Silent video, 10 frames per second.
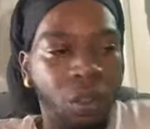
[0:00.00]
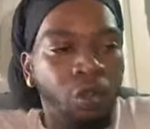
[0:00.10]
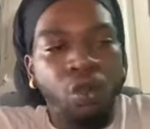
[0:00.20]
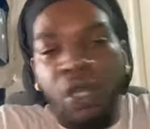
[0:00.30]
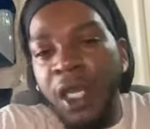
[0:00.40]

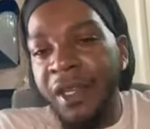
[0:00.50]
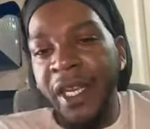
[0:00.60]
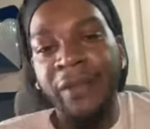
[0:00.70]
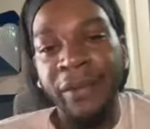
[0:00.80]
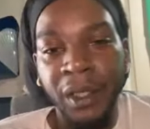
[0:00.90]
You could
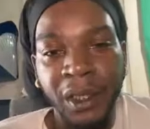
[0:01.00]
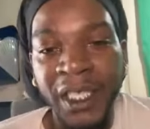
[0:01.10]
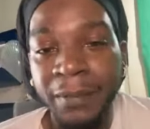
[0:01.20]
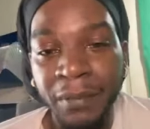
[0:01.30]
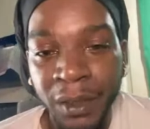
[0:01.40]
never
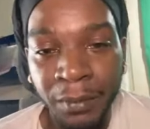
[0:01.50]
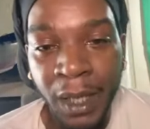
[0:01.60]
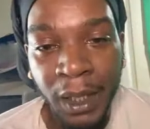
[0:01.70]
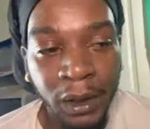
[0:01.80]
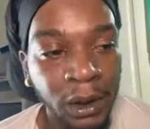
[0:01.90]
dim
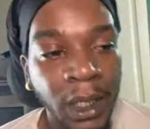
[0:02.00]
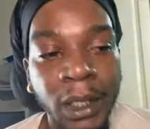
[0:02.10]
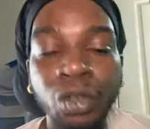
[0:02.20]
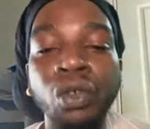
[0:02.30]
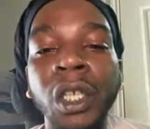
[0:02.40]
somebody's light.
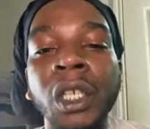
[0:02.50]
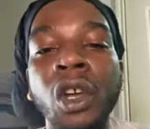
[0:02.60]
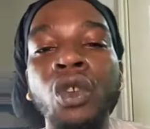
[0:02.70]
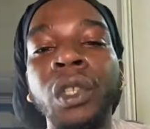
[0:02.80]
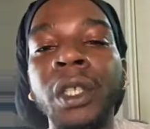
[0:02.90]
You could
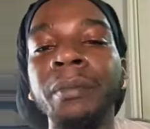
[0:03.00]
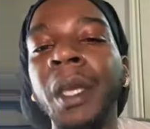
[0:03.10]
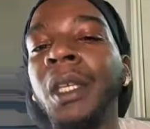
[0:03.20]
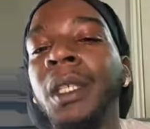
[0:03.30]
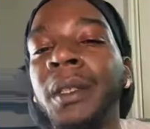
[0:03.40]
only
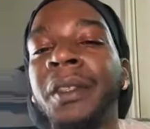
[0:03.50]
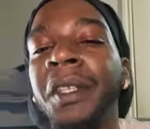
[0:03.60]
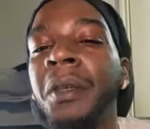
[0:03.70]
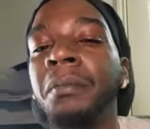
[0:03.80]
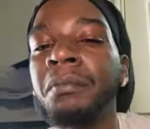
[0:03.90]
make
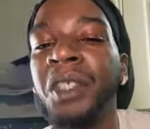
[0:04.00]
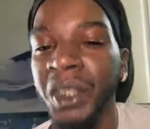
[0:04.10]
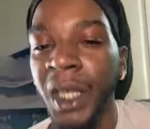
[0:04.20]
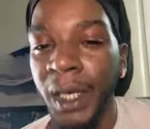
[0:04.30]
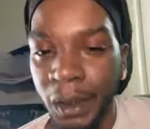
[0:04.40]
them
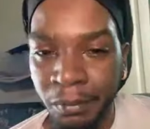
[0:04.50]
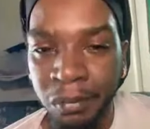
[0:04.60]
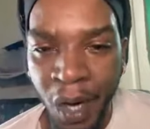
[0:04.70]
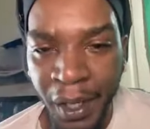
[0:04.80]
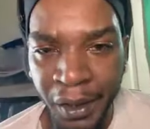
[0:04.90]
shine
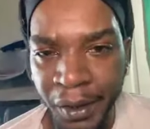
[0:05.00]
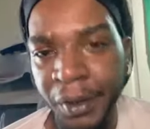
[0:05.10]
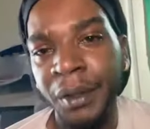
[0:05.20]
brighter.